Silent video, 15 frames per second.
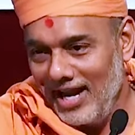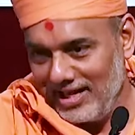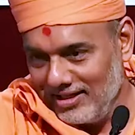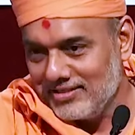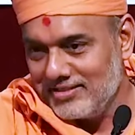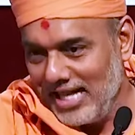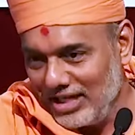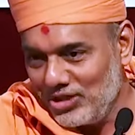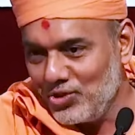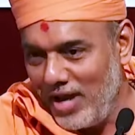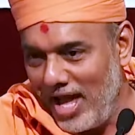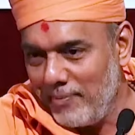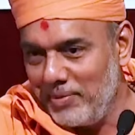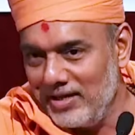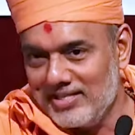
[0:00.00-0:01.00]
At least that should
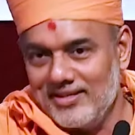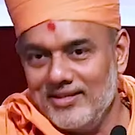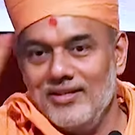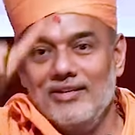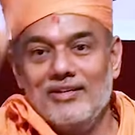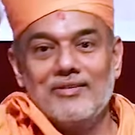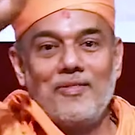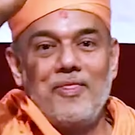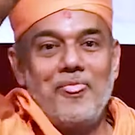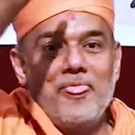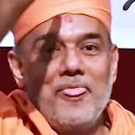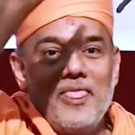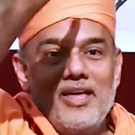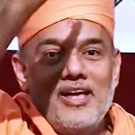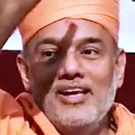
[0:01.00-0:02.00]
happen, isn't it?
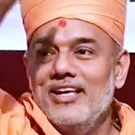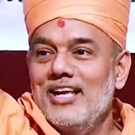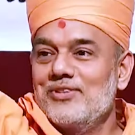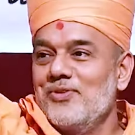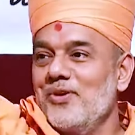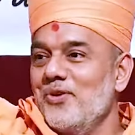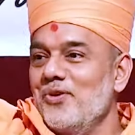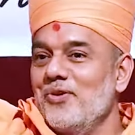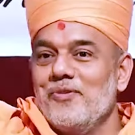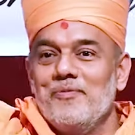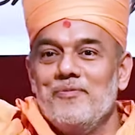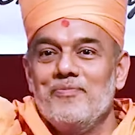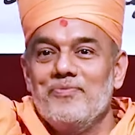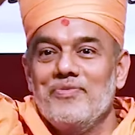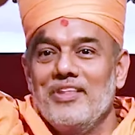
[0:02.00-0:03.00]
Yes or
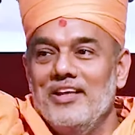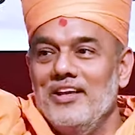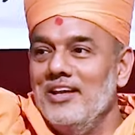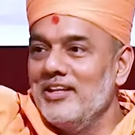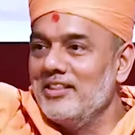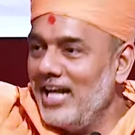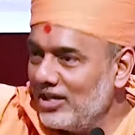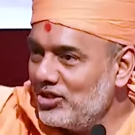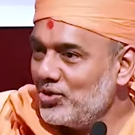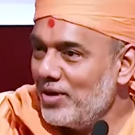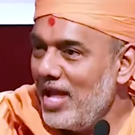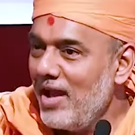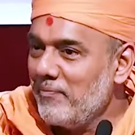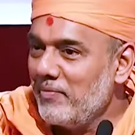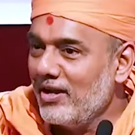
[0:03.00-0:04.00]
no? That
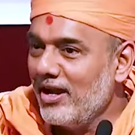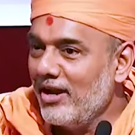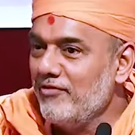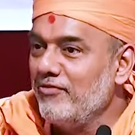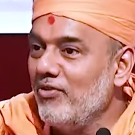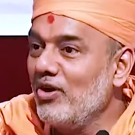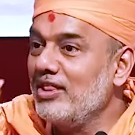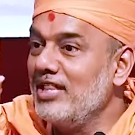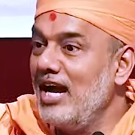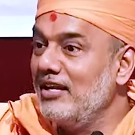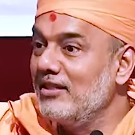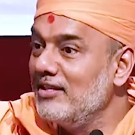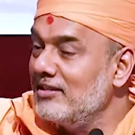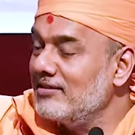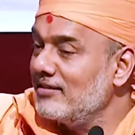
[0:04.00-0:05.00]
should happen. And for
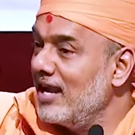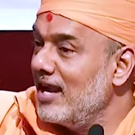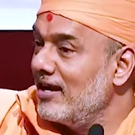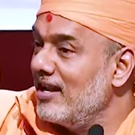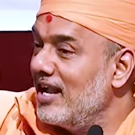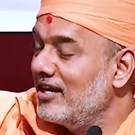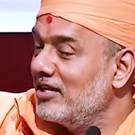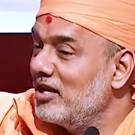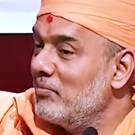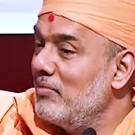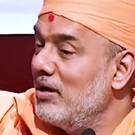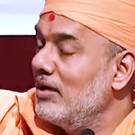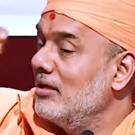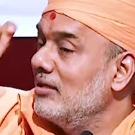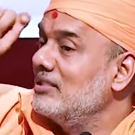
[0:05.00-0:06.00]
that, this
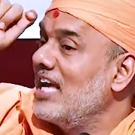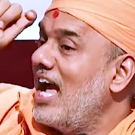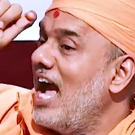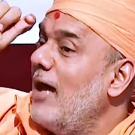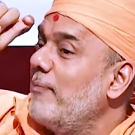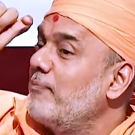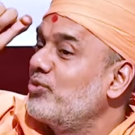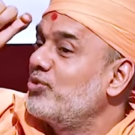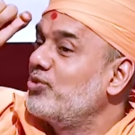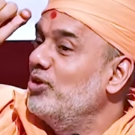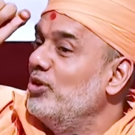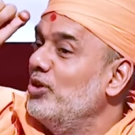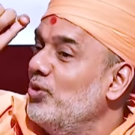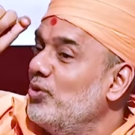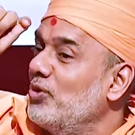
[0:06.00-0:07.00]
enlightenment is
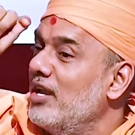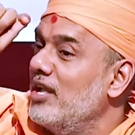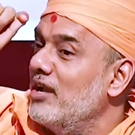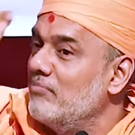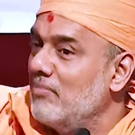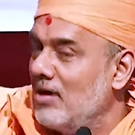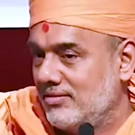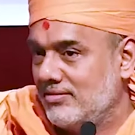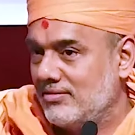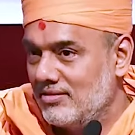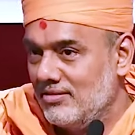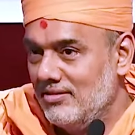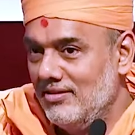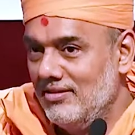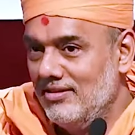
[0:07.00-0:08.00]
absolutely a must.